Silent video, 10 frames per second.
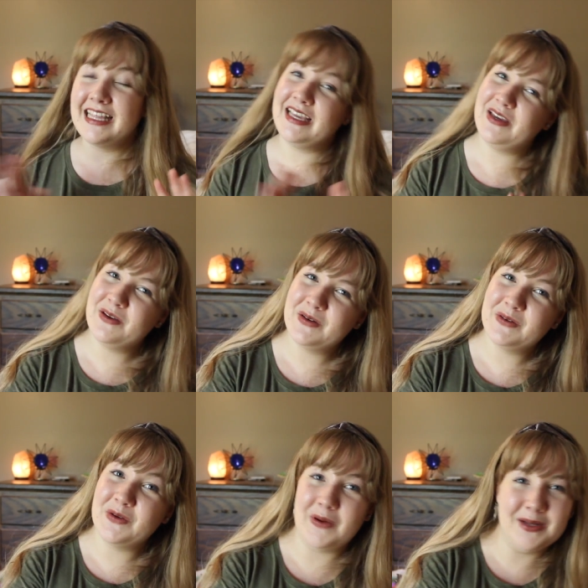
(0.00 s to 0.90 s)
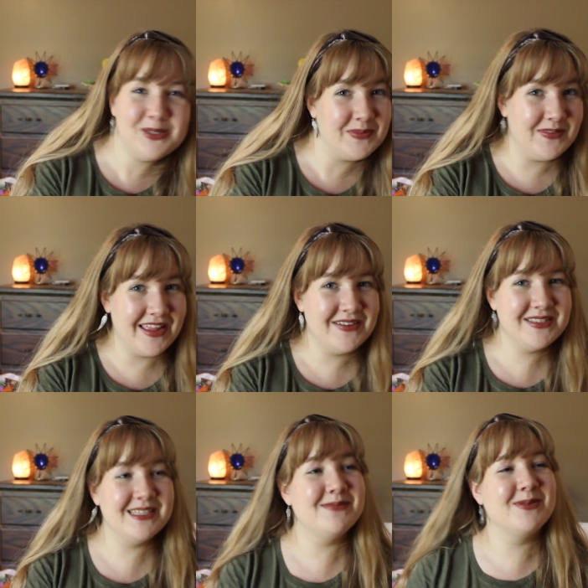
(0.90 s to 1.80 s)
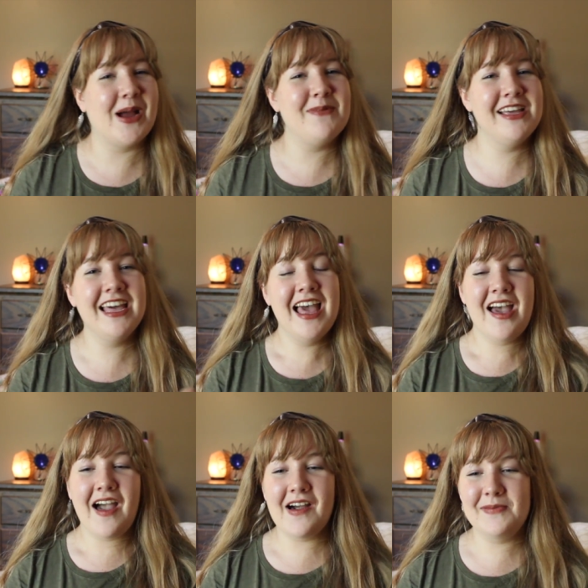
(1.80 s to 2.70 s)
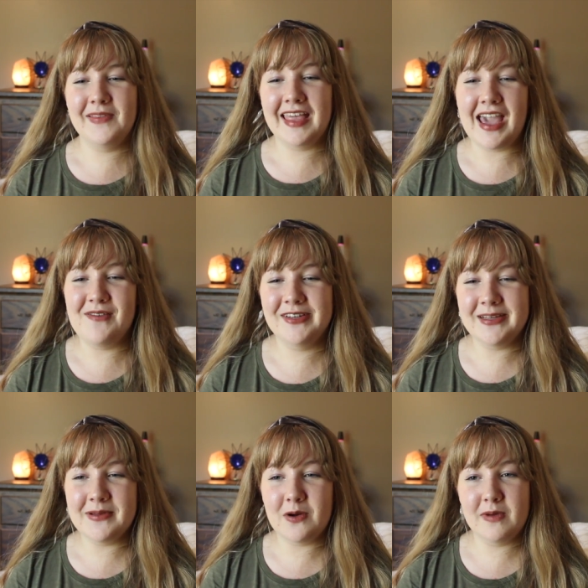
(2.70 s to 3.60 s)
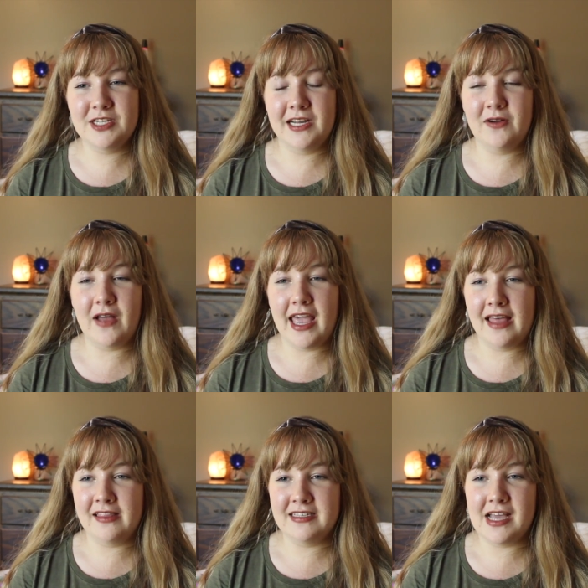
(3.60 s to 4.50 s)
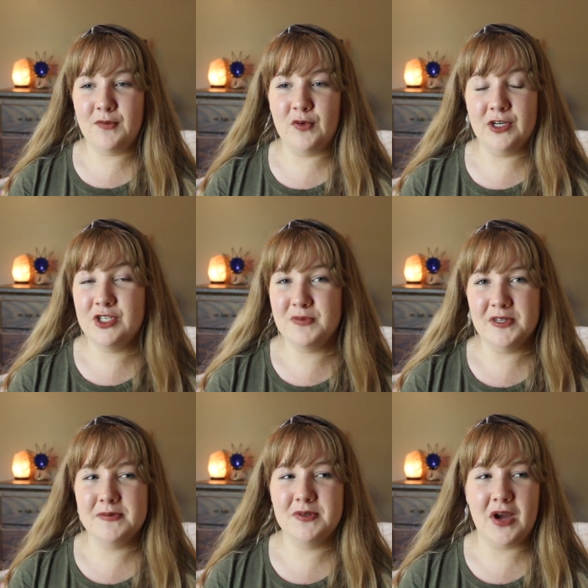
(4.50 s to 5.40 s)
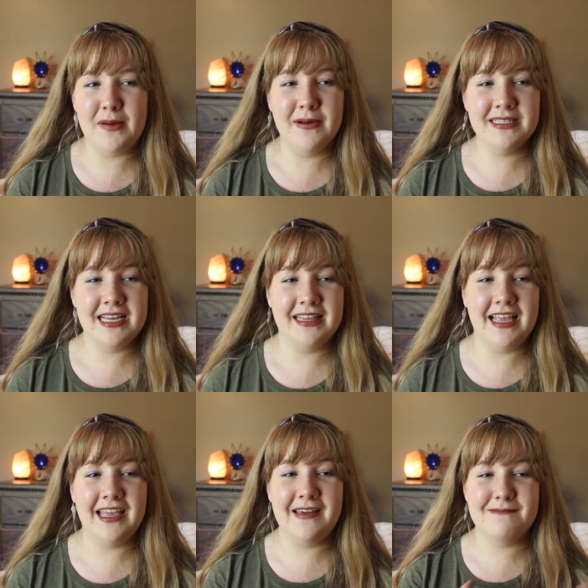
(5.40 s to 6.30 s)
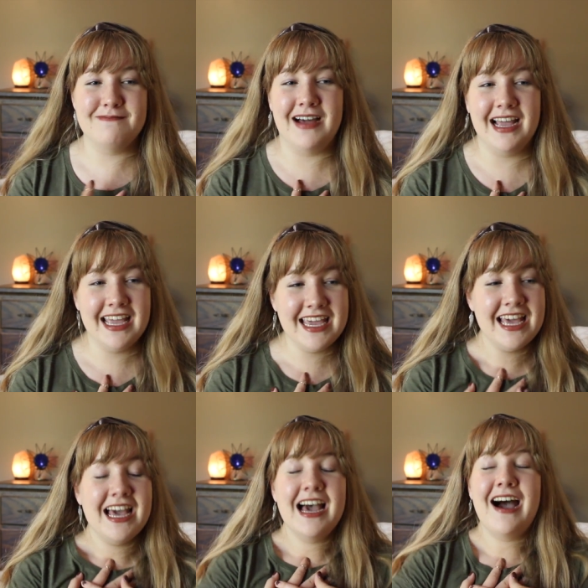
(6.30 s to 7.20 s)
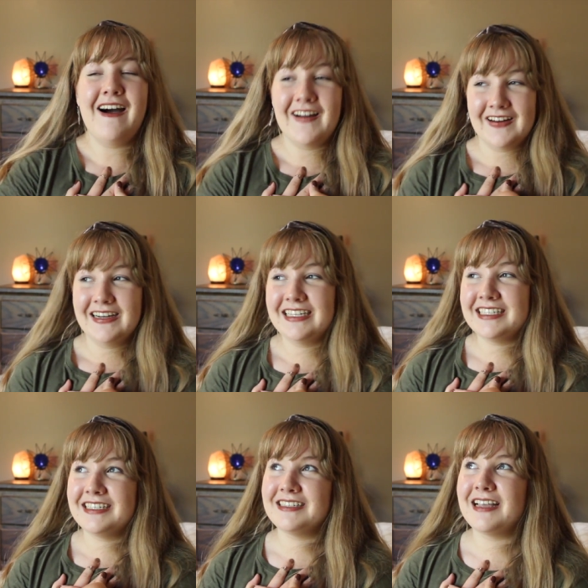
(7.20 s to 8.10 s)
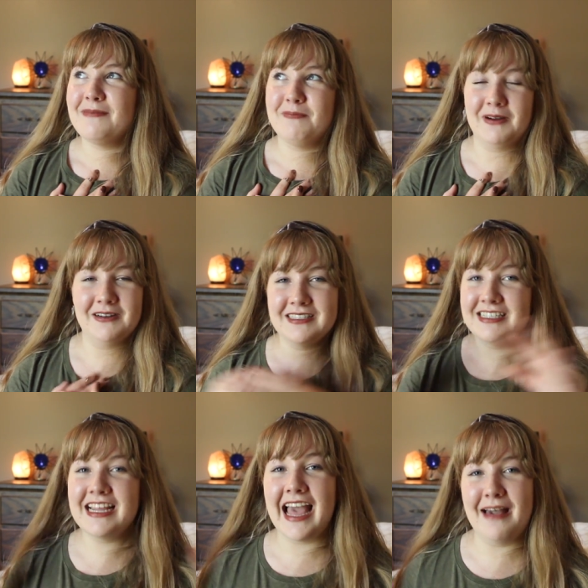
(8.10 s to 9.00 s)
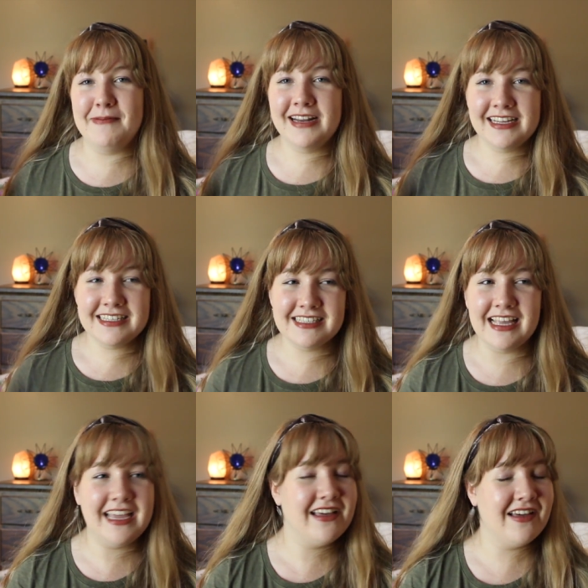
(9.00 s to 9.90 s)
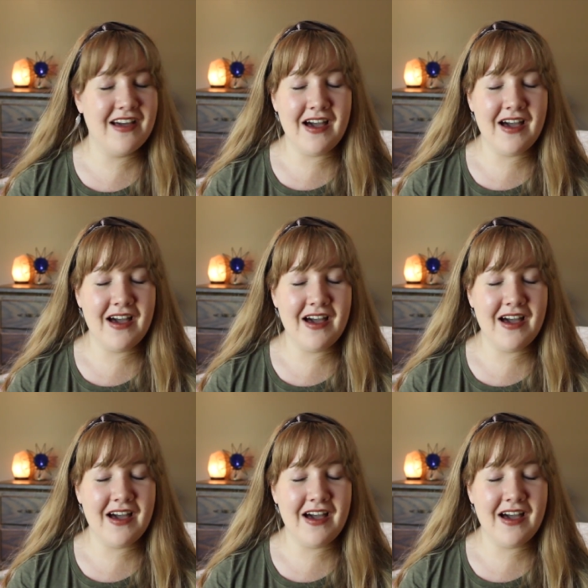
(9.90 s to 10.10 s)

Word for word: thank you for watching my videos and subscribing um like every time i go on my channel i at least have one or two more subscribers and like my heart just like bursts into happiness like